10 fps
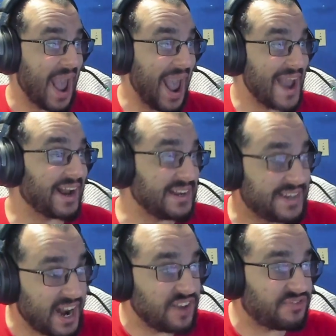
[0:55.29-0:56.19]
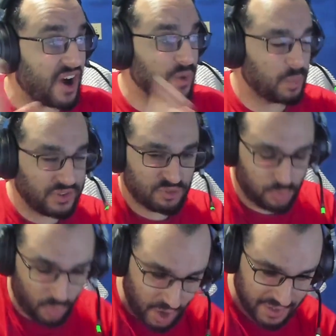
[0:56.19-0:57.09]
and identify which
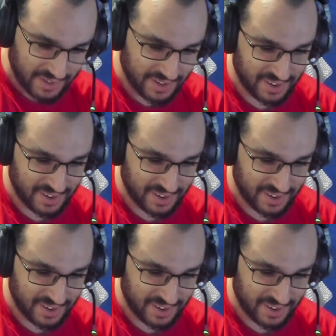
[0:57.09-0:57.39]
one